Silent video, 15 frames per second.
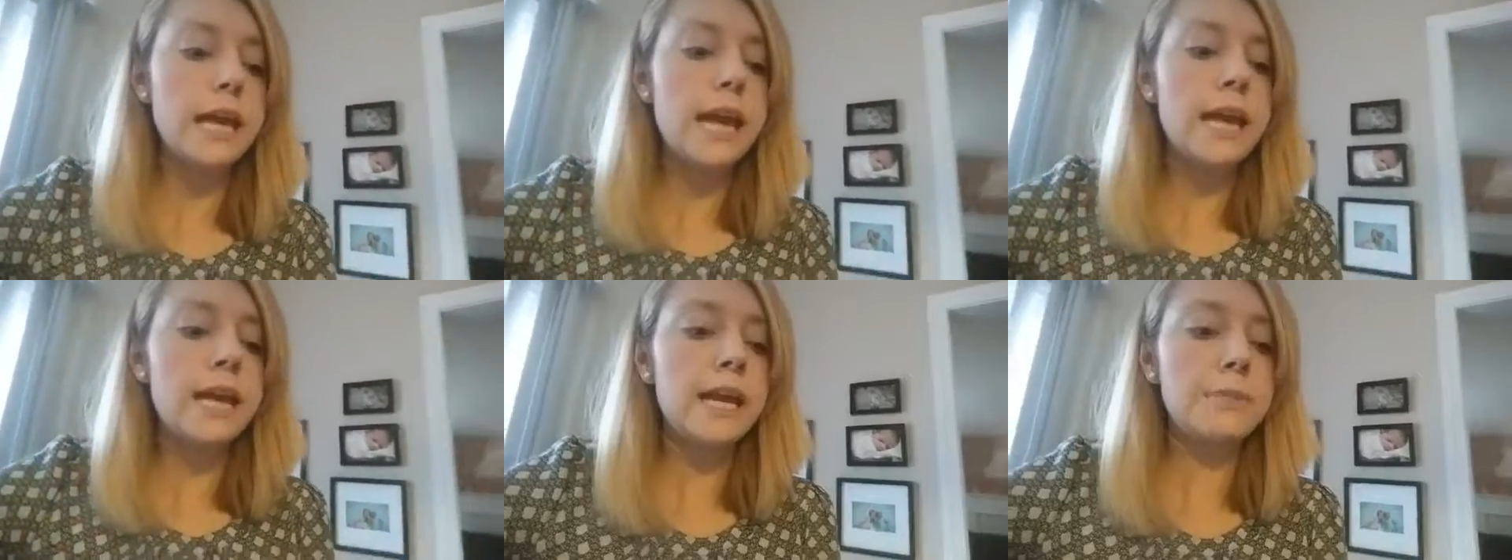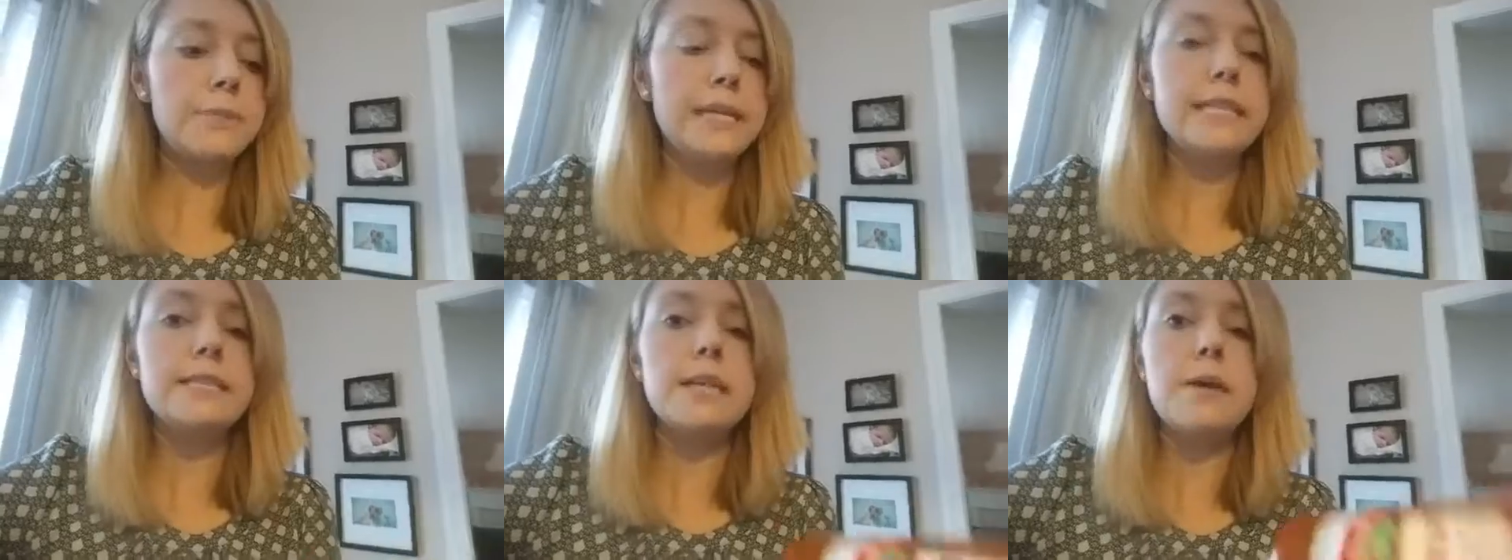And I
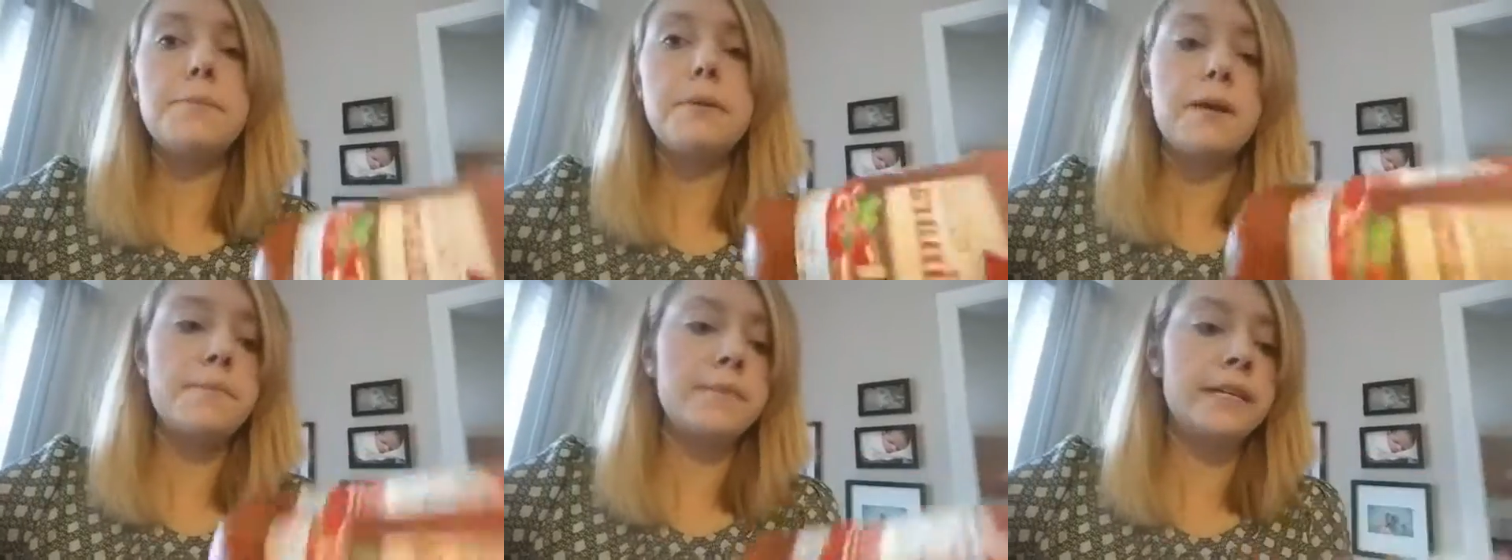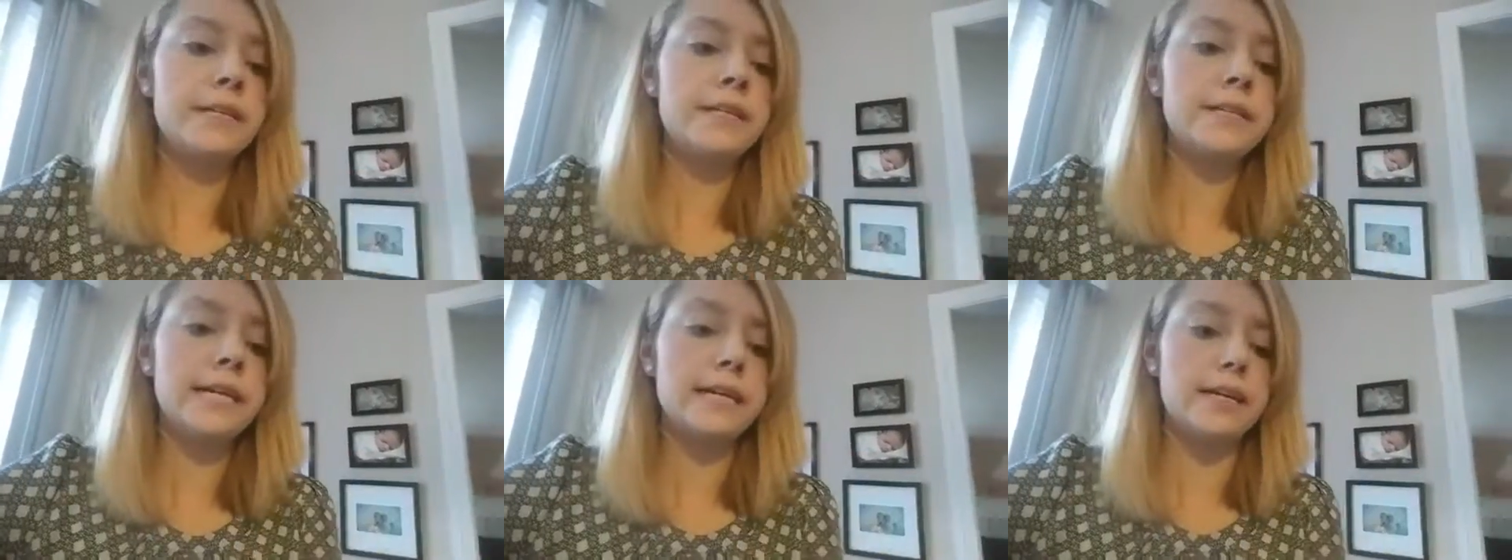picked up a
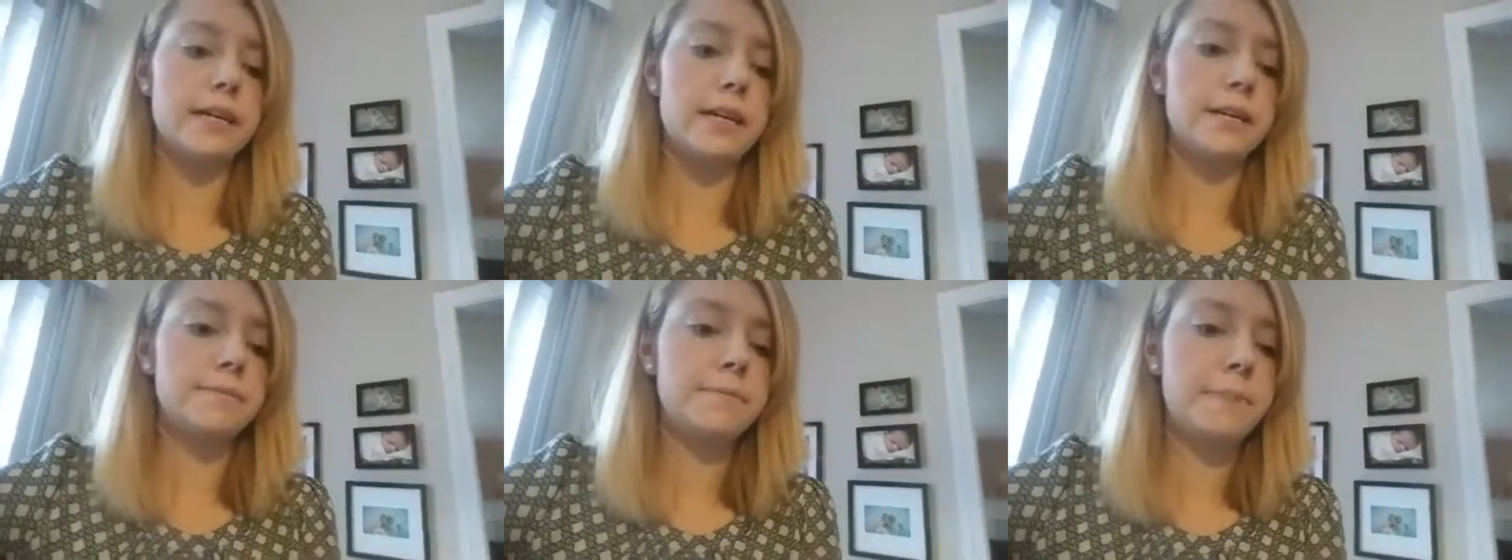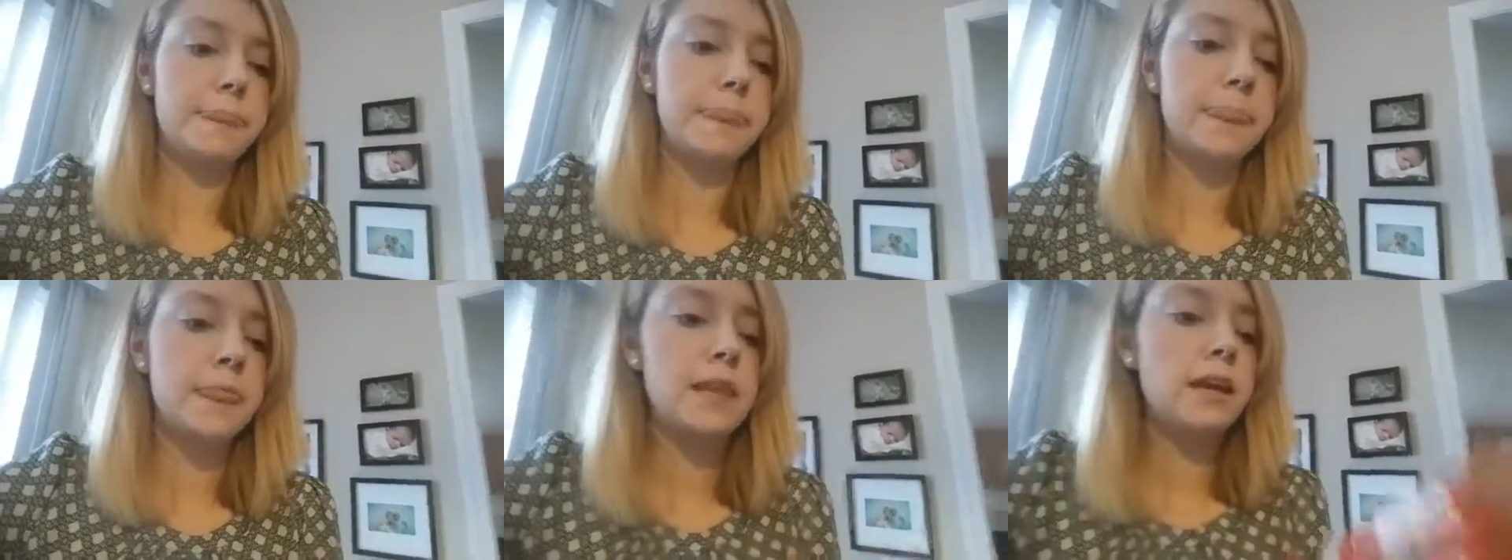marinara
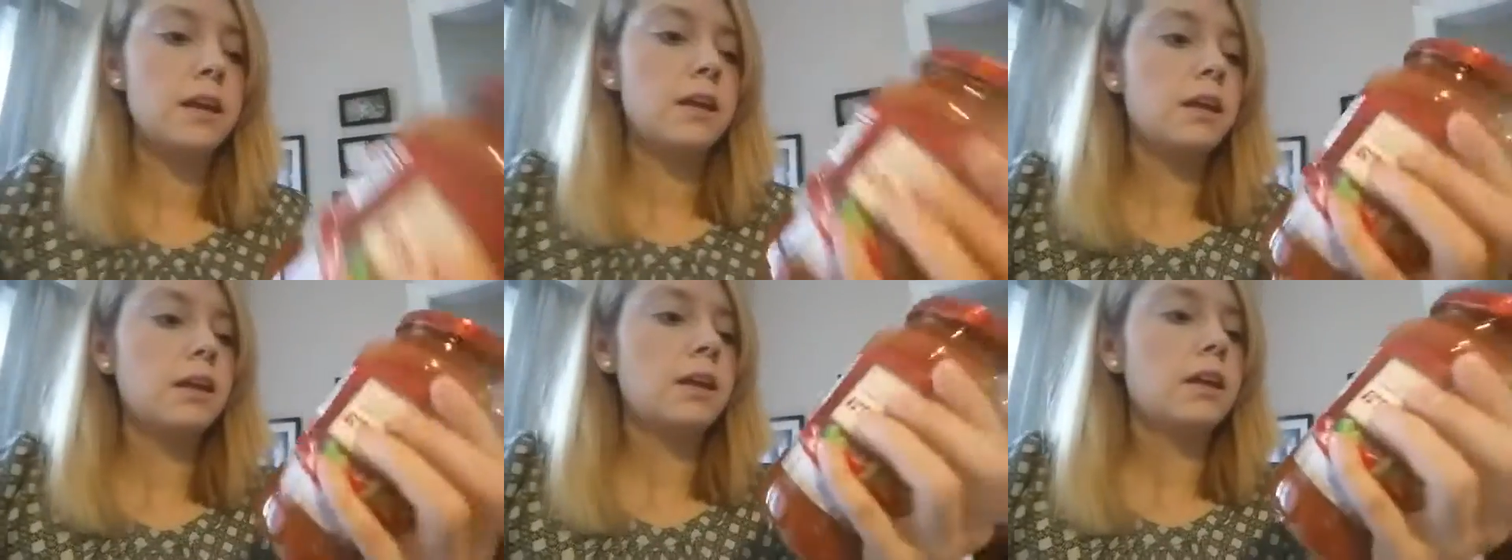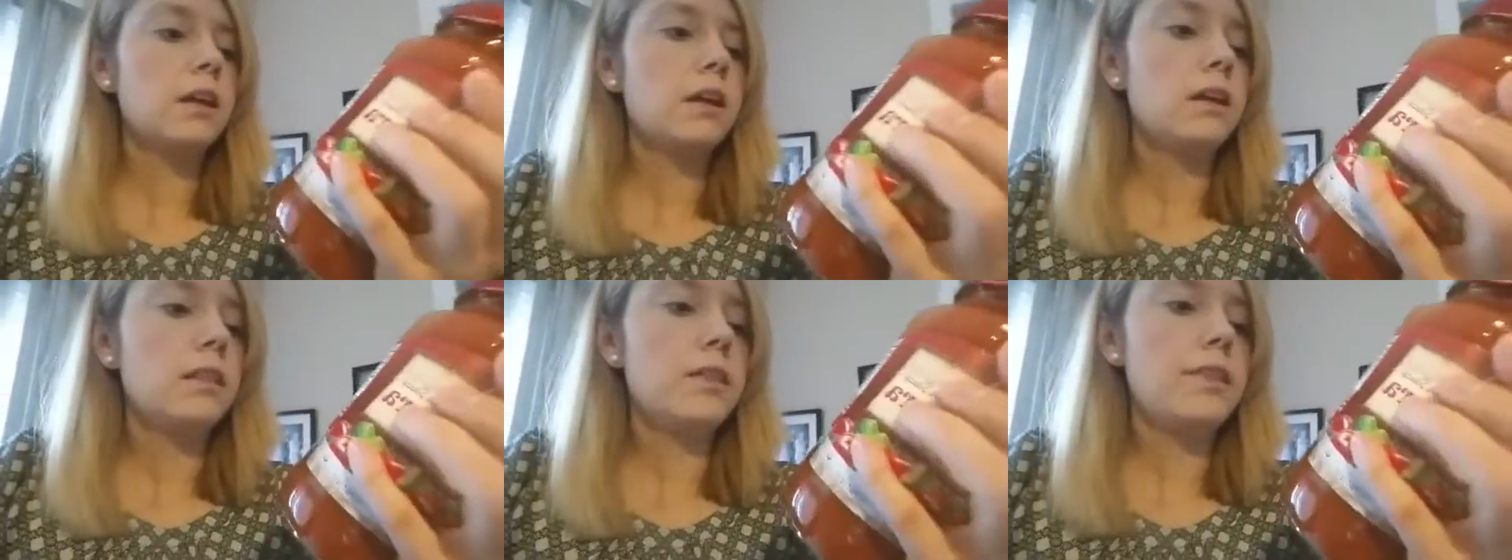
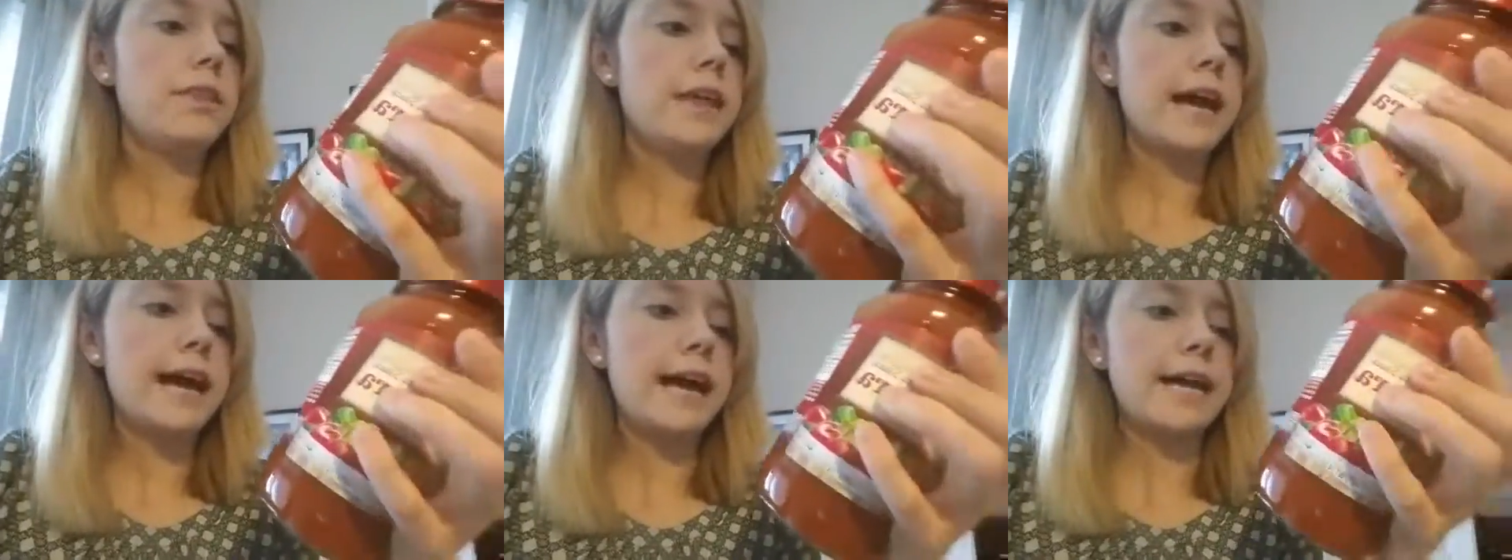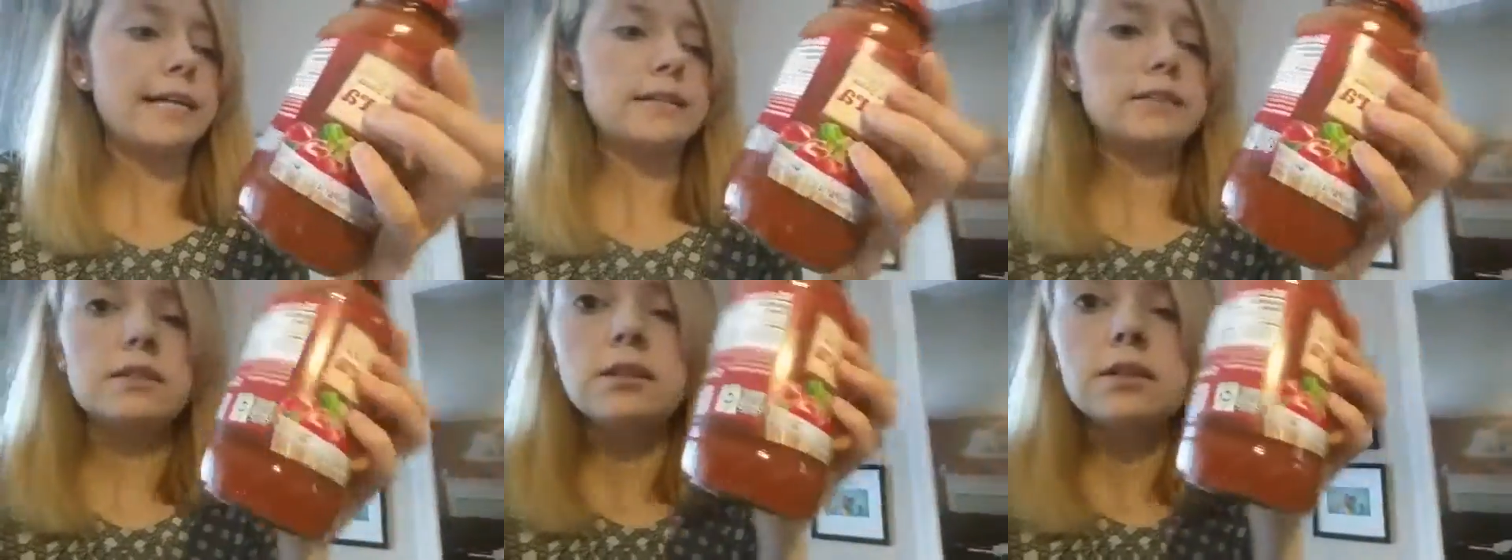
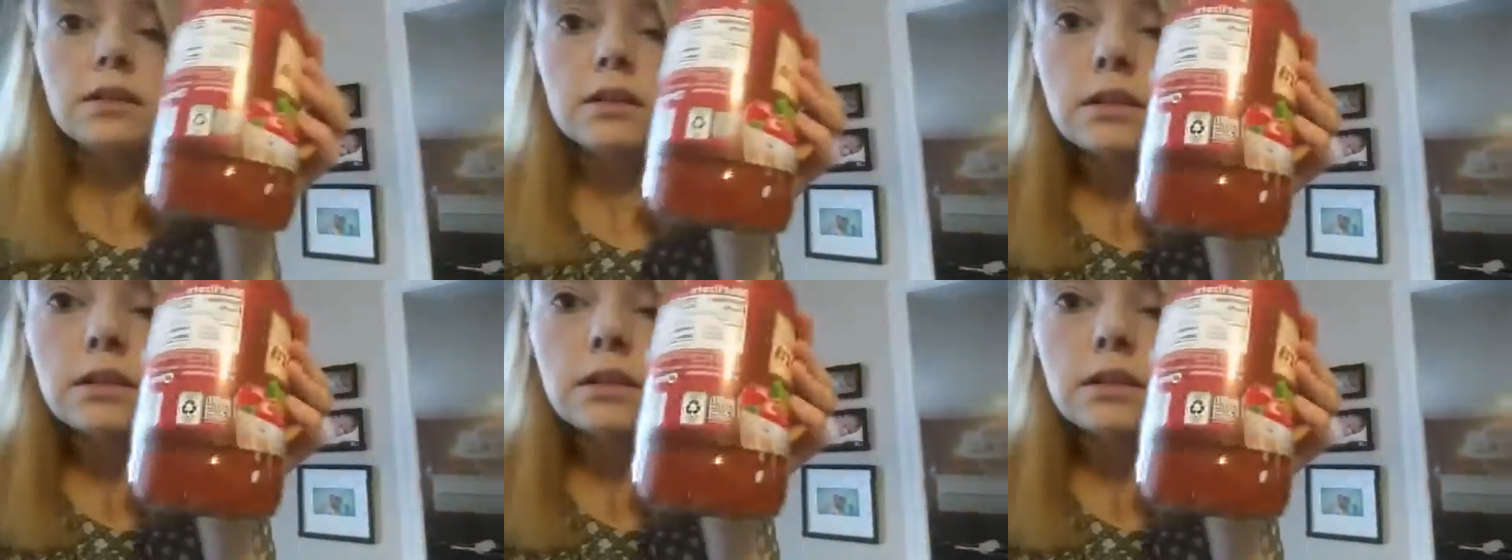that,